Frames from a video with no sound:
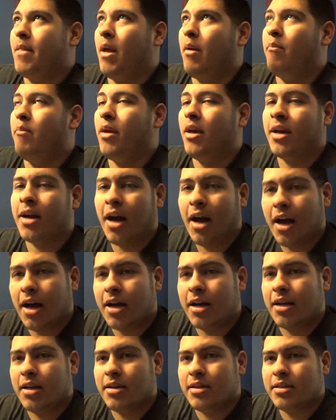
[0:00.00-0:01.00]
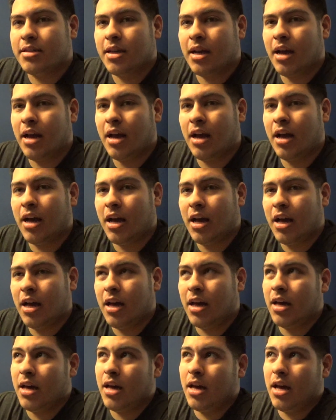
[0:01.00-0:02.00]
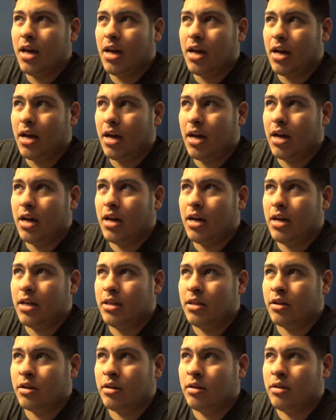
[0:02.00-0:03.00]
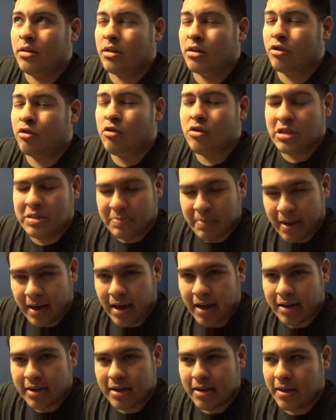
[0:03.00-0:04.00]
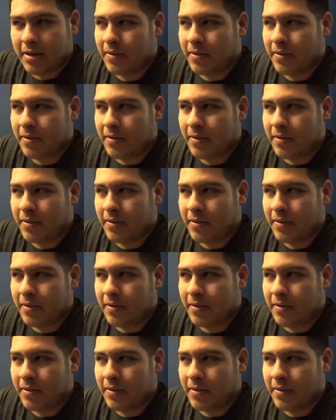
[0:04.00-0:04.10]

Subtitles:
Because The crew is back.